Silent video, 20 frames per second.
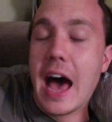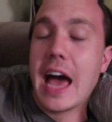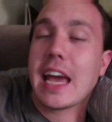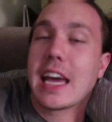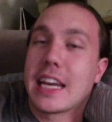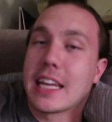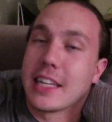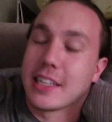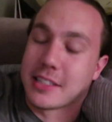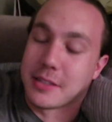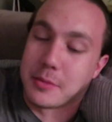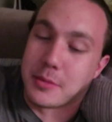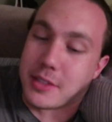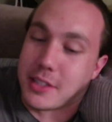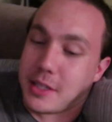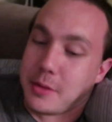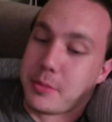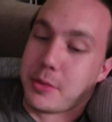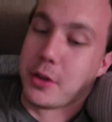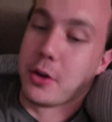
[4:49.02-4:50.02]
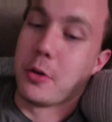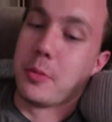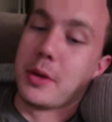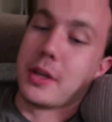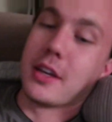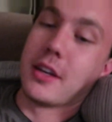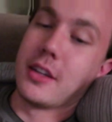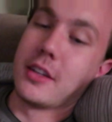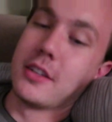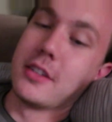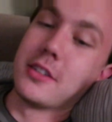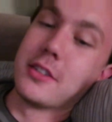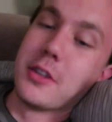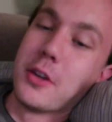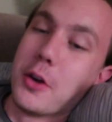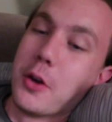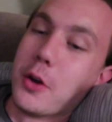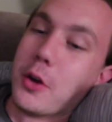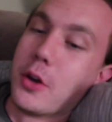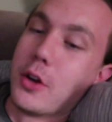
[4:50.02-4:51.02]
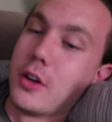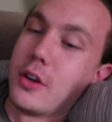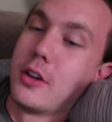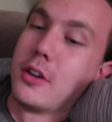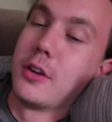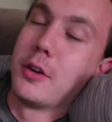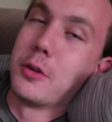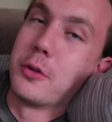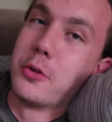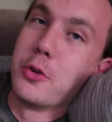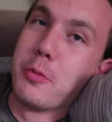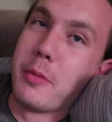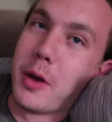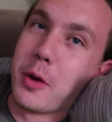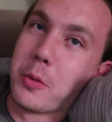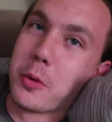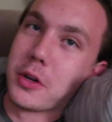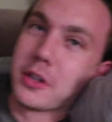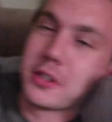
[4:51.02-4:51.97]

I gotta get some sleep though because Roommate